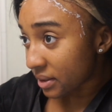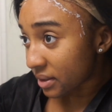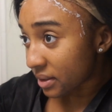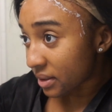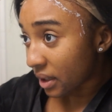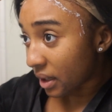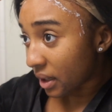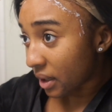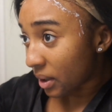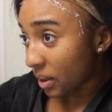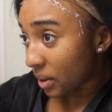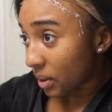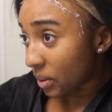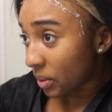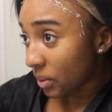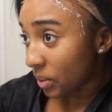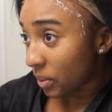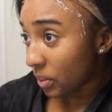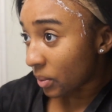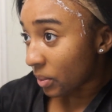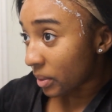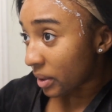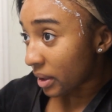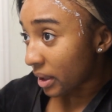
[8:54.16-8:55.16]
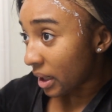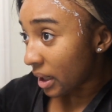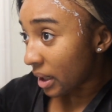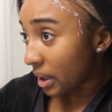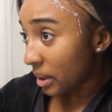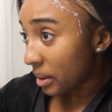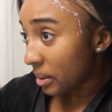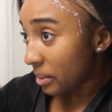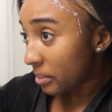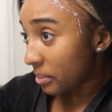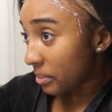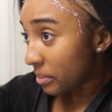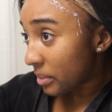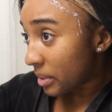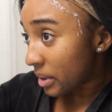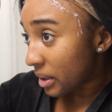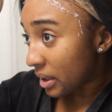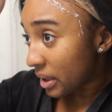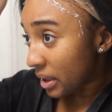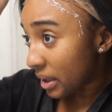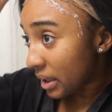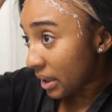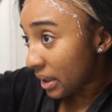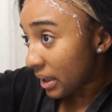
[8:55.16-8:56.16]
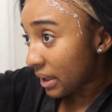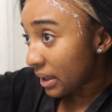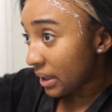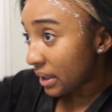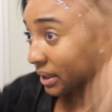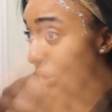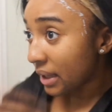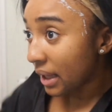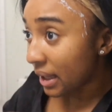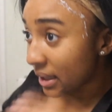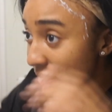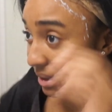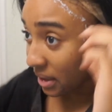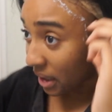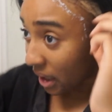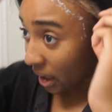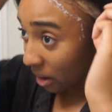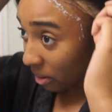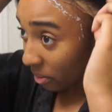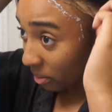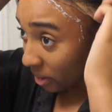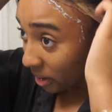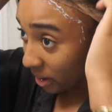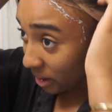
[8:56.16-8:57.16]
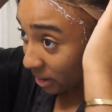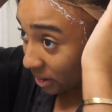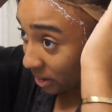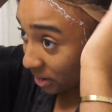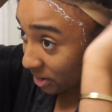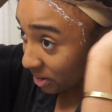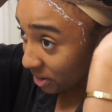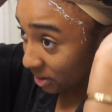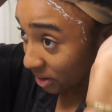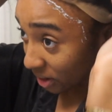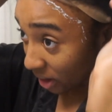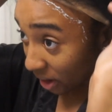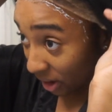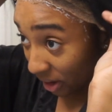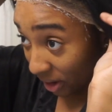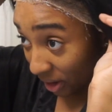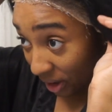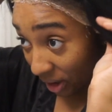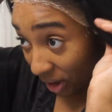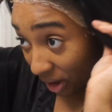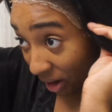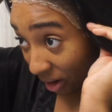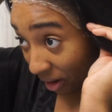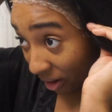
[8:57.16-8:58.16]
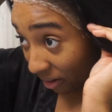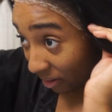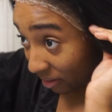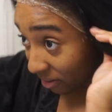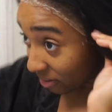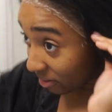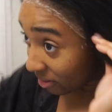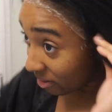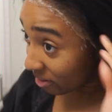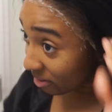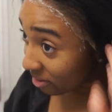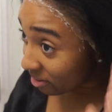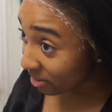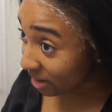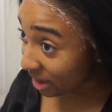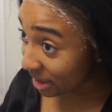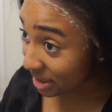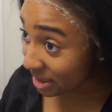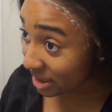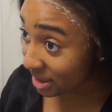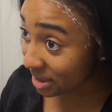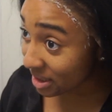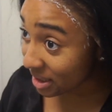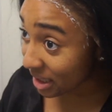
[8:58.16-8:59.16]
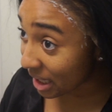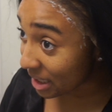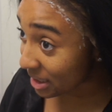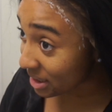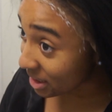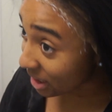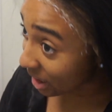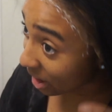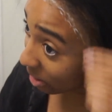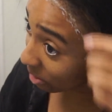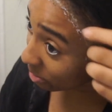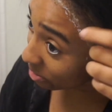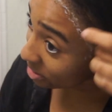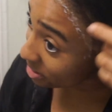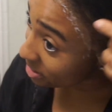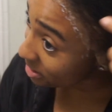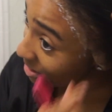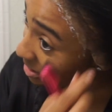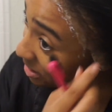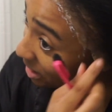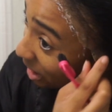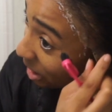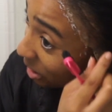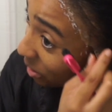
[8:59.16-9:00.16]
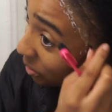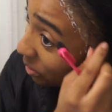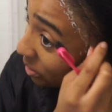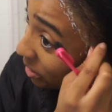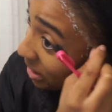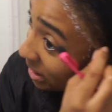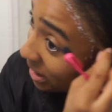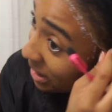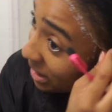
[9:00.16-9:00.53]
so, yo. That's how we're gonna start it off. That's how, this is how